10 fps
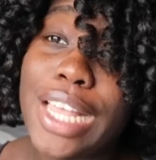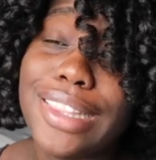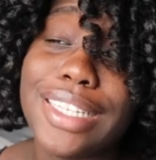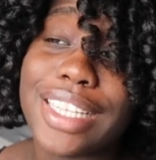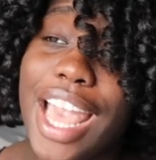
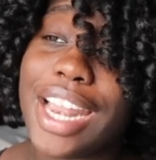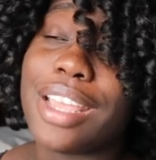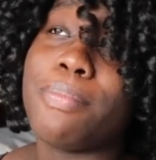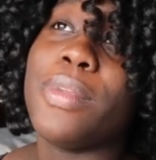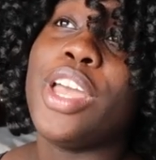look at
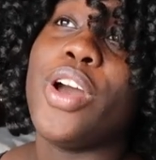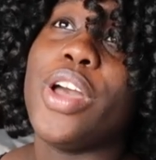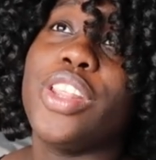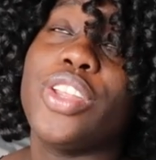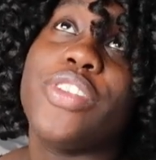it
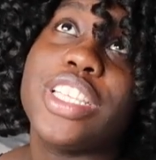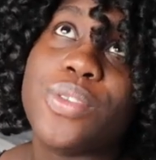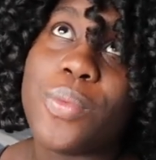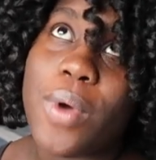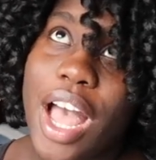and the
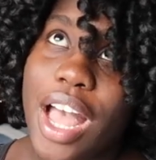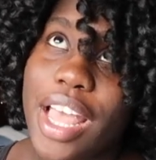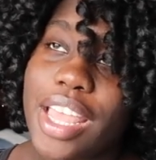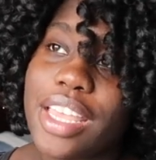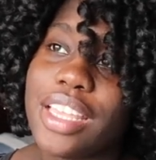reason
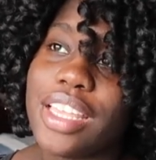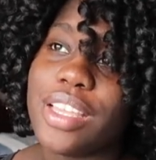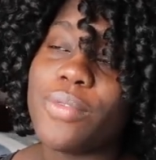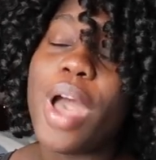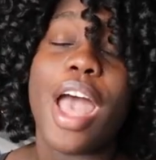why
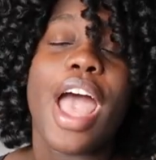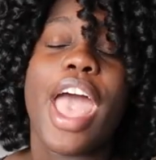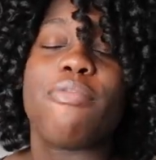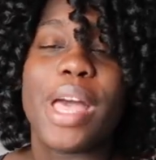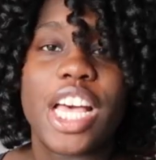i
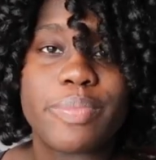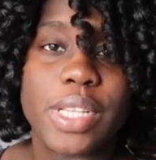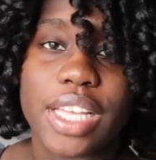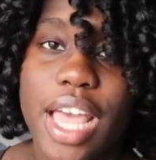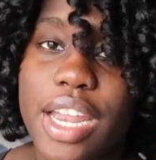have my husband
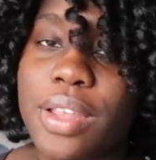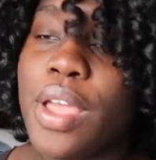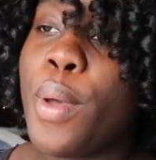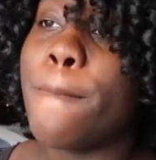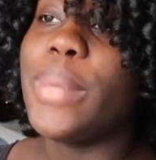look at it
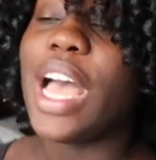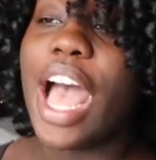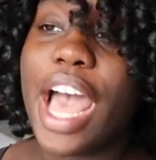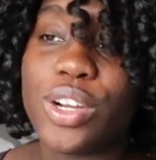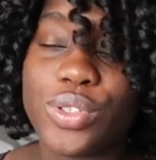but
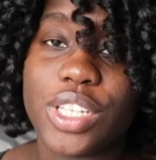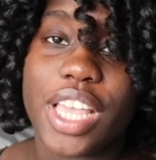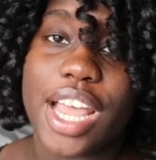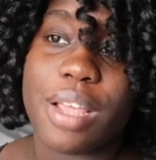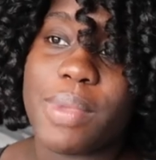i don't look
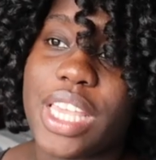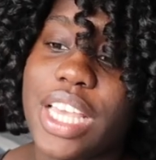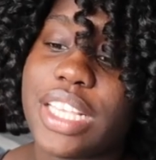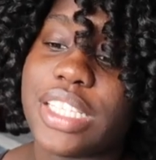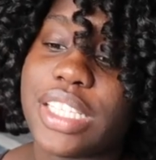at it
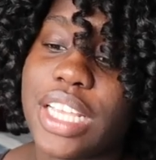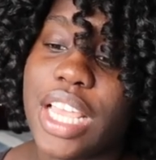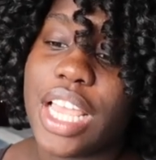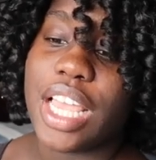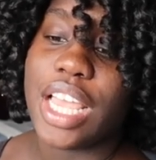because
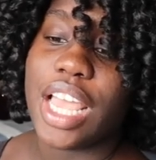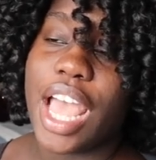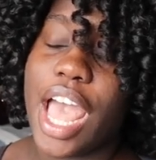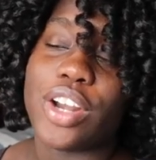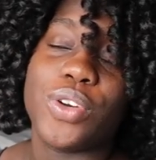
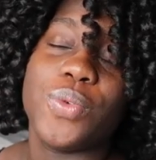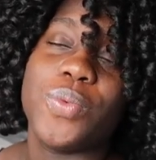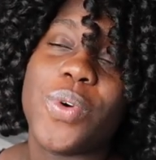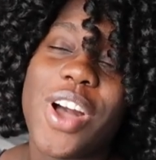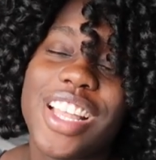I
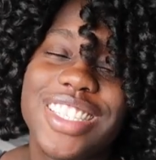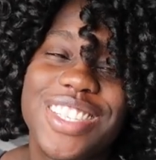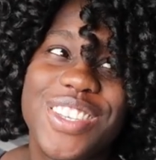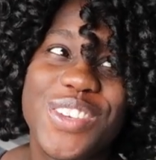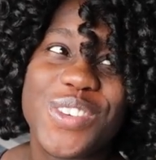don't want
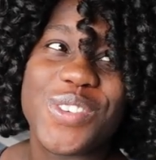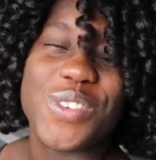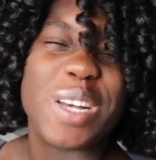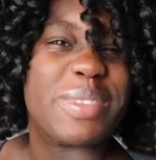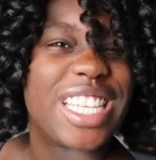
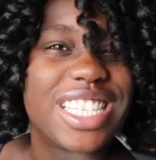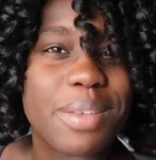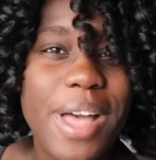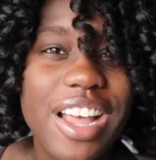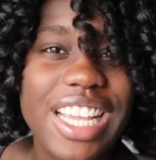to obsess
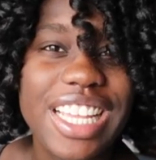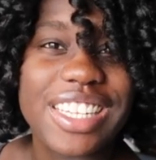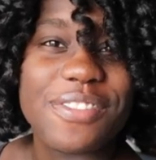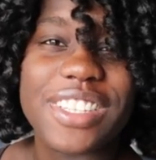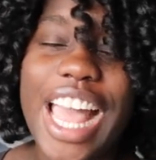about
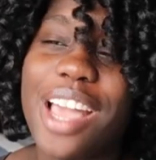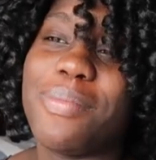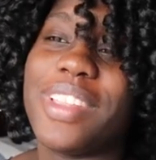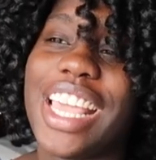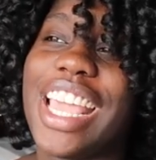it for lack
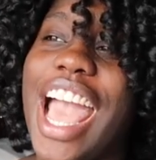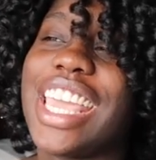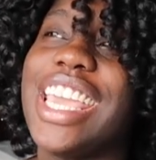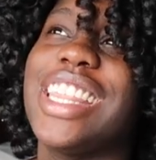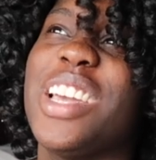of like I
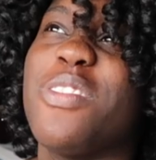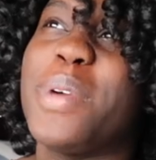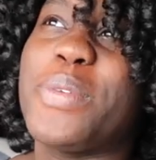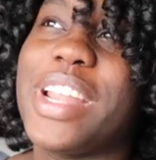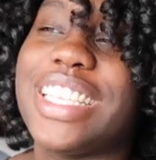can't think of a
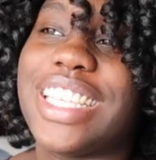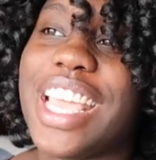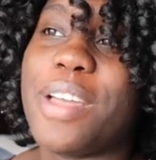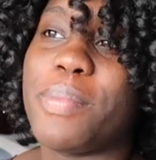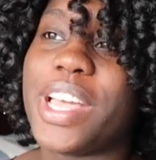better way to
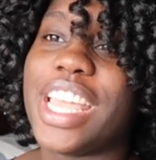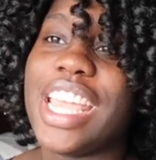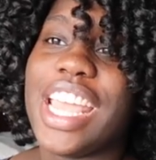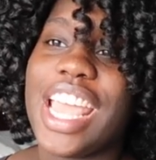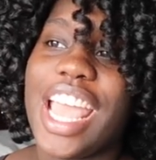say it but
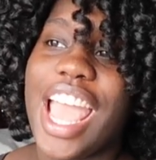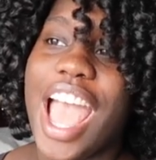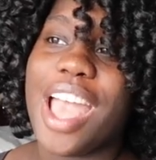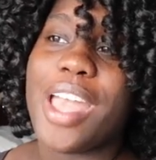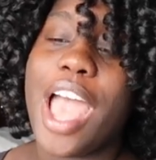
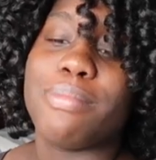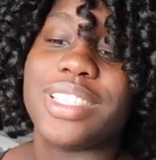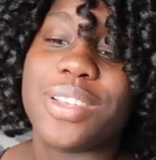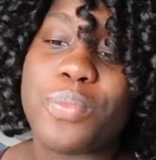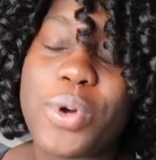I, I'm
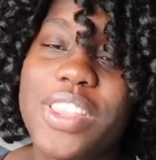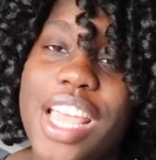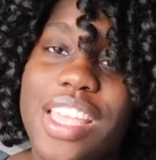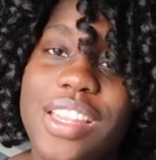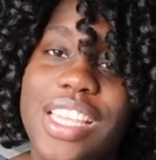someone
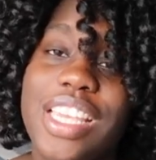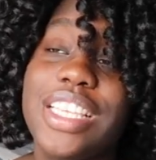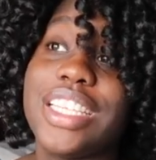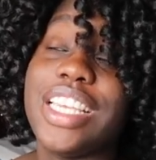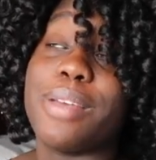that can
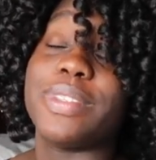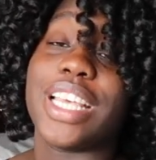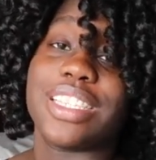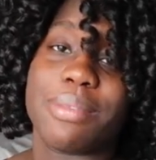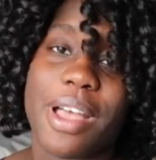easily
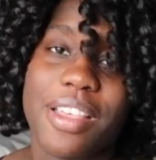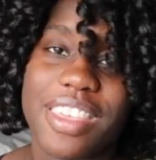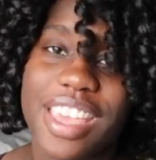obsess about